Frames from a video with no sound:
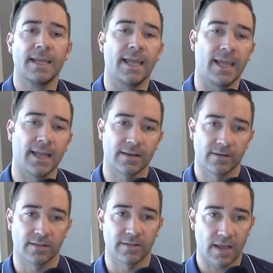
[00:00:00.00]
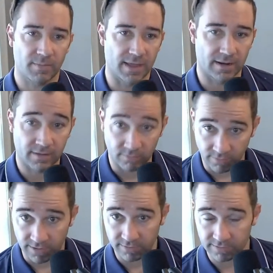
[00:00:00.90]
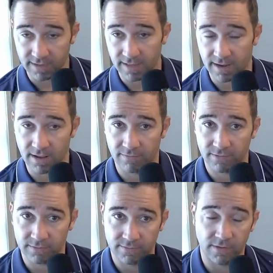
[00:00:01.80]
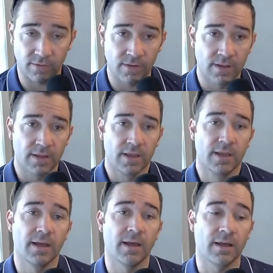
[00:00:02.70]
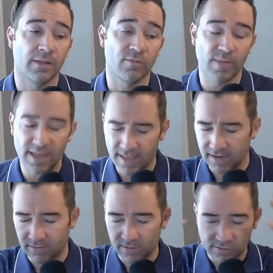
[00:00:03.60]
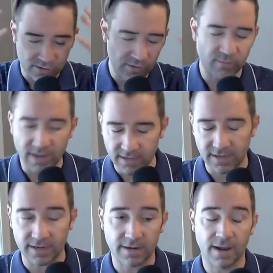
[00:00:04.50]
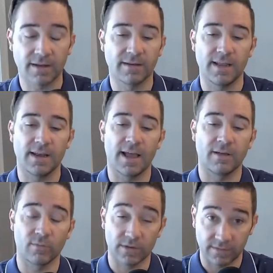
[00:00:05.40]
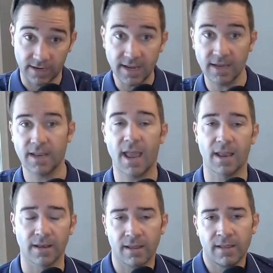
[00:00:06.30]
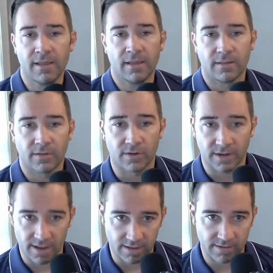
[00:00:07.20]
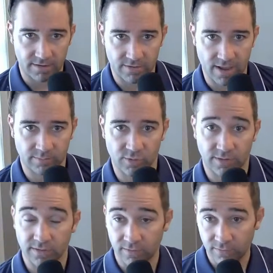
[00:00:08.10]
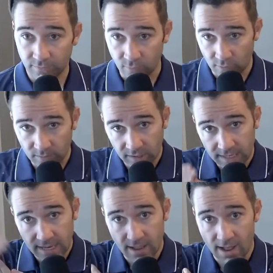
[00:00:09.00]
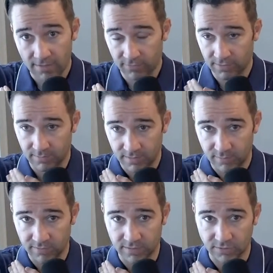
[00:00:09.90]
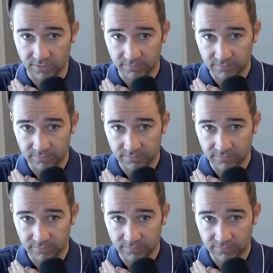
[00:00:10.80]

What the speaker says: And to the top candidate, we want to extend that offer. So you've made that decision. You've meditated on day 9. We're going to say day 10. You're going to contact your top choice and formally offer them the position.